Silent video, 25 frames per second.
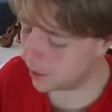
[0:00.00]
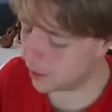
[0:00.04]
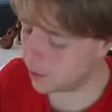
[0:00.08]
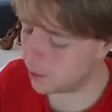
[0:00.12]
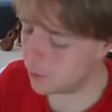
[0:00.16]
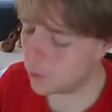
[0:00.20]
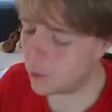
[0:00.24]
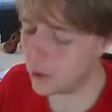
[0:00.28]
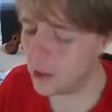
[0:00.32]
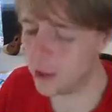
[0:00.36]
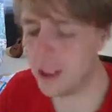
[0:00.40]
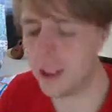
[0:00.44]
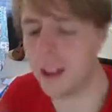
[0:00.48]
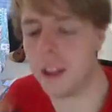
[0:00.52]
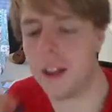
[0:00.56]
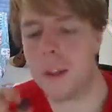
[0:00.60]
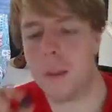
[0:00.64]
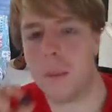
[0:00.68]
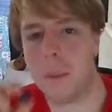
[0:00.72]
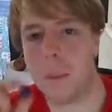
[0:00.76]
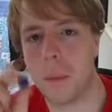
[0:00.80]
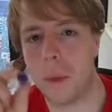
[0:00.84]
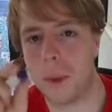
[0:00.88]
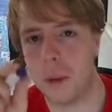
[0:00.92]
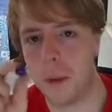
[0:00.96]
one of these
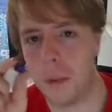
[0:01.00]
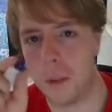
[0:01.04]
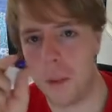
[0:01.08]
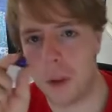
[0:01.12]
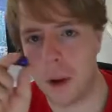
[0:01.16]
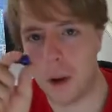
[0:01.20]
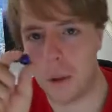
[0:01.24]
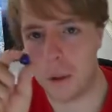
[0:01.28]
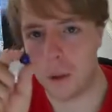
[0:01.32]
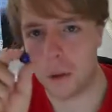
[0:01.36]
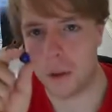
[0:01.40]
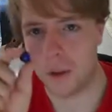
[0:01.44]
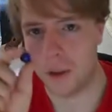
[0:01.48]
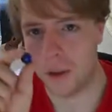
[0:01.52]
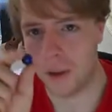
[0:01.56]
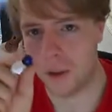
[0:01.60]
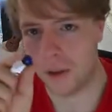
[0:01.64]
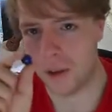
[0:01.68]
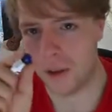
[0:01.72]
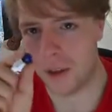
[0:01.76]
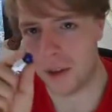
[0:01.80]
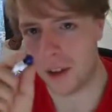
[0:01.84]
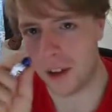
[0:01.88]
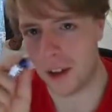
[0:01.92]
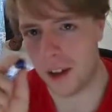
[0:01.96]
blue
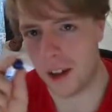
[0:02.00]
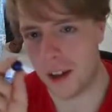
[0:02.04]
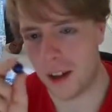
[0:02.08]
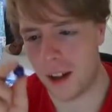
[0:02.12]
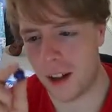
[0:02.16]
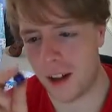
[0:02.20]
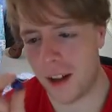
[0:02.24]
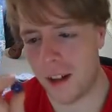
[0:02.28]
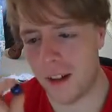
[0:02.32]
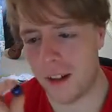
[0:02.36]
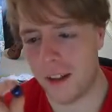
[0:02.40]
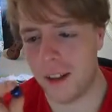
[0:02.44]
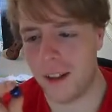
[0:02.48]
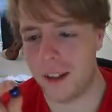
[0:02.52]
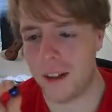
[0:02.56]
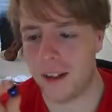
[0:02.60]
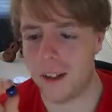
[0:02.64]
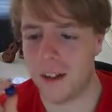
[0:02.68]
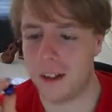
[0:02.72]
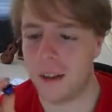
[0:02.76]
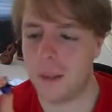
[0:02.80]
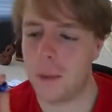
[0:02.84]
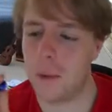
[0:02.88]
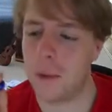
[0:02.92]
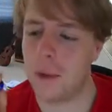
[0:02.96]
marbles. These
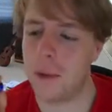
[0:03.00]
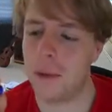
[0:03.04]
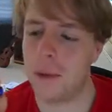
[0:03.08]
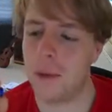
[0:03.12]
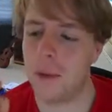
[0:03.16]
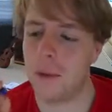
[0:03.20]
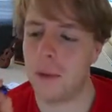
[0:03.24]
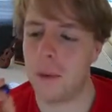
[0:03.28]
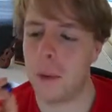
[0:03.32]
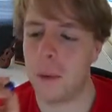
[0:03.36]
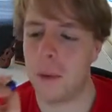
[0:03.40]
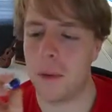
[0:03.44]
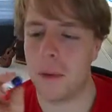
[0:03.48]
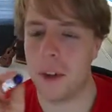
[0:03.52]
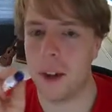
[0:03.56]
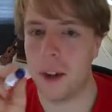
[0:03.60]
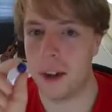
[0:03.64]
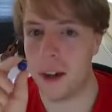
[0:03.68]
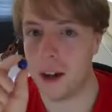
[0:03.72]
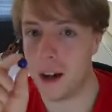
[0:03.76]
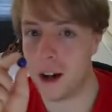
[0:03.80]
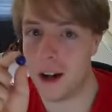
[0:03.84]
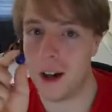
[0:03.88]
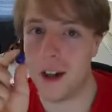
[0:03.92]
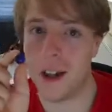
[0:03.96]
are supposed to
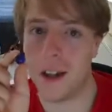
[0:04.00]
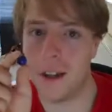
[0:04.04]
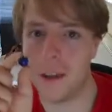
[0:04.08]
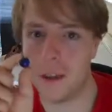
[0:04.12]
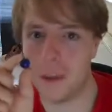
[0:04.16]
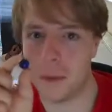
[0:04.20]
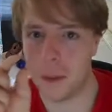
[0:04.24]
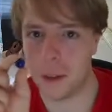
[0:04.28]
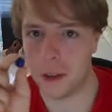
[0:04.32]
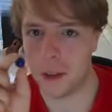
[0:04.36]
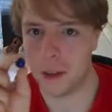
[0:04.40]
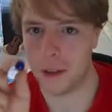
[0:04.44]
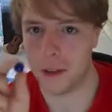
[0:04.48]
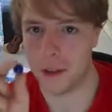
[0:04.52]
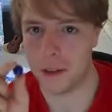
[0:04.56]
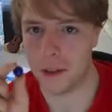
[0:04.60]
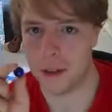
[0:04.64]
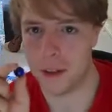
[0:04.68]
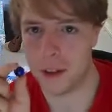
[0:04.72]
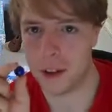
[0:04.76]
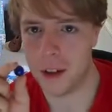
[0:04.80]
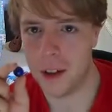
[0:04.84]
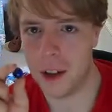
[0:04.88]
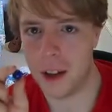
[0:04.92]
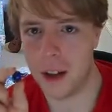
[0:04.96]
represent eyes,
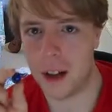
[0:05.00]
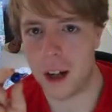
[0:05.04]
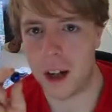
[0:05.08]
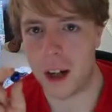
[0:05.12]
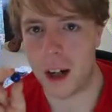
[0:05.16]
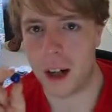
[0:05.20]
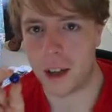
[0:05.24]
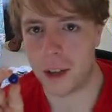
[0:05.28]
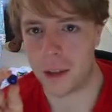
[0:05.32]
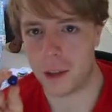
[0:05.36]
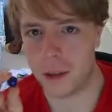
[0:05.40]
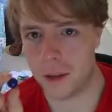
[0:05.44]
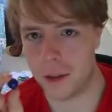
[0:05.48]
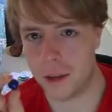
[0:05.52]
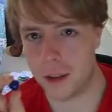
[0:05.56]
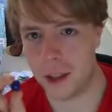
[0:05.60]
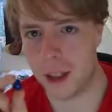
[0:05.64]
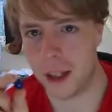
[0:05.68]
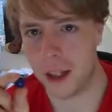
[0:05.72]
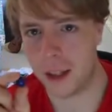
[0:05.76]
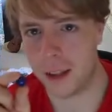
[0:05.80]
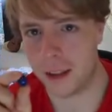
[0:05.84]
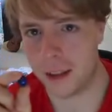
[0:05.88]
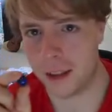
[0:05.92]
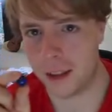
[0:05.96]
because eye
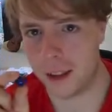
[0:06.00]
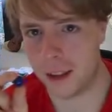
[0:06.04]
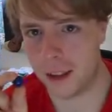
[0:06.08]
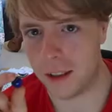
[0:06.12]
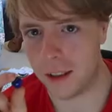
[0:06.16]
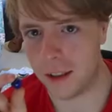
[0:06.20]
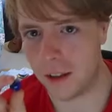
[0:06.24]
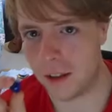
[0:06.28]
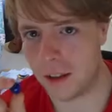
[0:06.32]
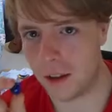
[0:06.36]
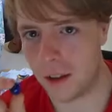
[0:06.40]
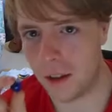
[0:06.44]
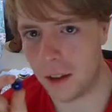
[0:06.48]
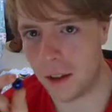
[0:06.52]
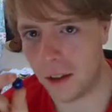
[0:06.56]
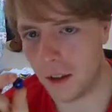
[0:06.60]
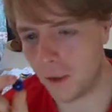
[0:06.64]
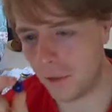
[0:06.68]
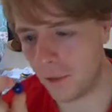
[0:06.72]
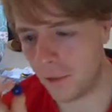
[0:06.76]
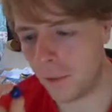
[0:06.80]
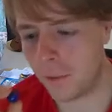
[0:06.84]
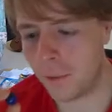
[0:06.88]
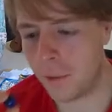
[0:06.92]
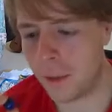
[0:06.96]
contact is
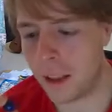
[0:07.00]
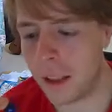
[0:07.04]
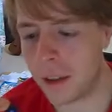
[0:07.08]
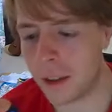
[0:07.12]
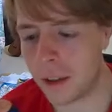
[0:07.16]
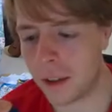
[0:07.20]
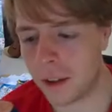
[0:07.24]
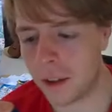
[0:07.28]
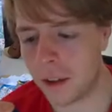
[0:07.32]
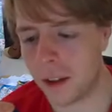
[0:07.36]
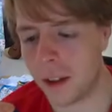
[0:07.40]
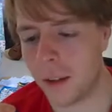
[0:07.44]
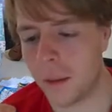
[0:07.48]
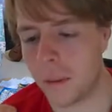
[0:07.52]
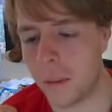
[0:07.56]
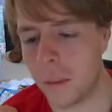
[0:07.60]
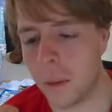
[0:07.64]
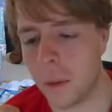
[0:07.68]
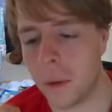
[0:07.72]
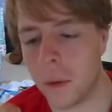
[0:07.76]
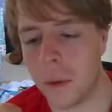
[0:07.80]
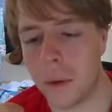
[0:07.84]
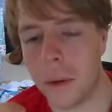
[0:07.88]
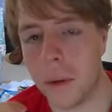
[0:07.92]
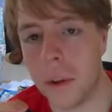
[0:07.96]
fiendishly
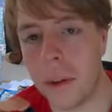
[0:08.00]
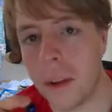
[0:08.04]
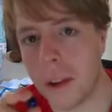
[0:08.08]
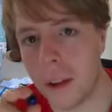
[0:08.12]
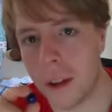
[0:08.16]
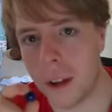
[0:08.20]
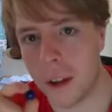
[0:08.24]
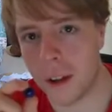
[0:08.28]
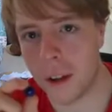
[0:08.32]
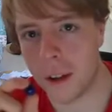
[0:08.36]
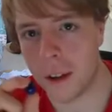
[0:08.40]
important